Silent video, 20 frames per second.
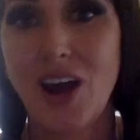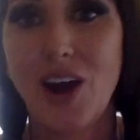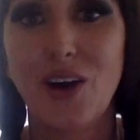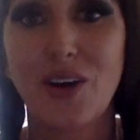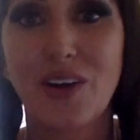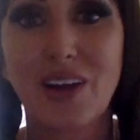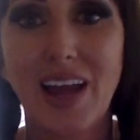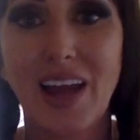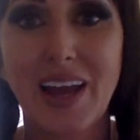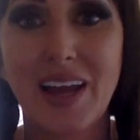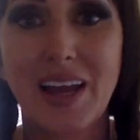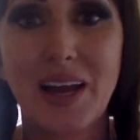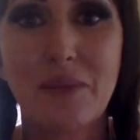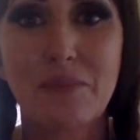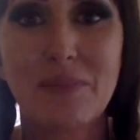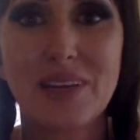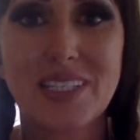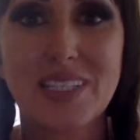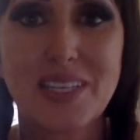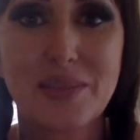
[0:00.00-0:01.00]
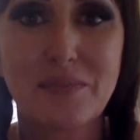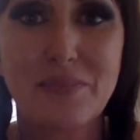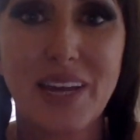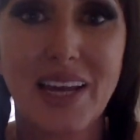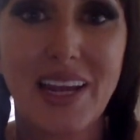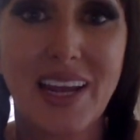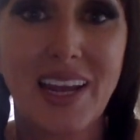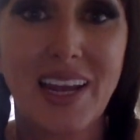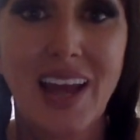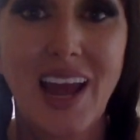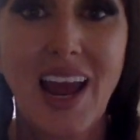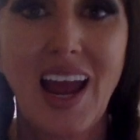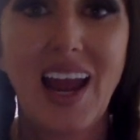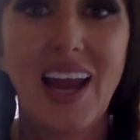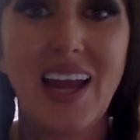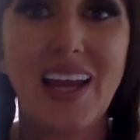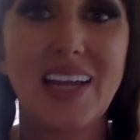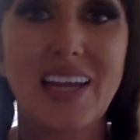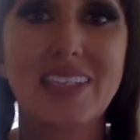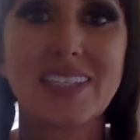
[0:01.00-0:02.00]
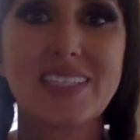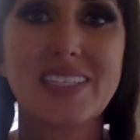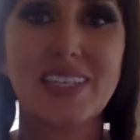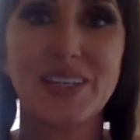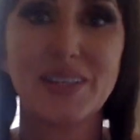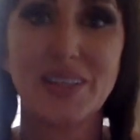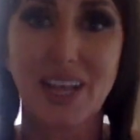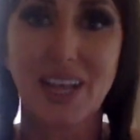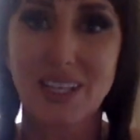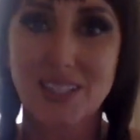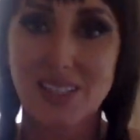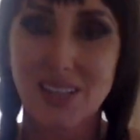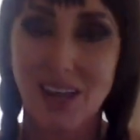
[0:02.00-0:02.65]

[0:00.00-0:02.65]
Okay, blessed be, and see you next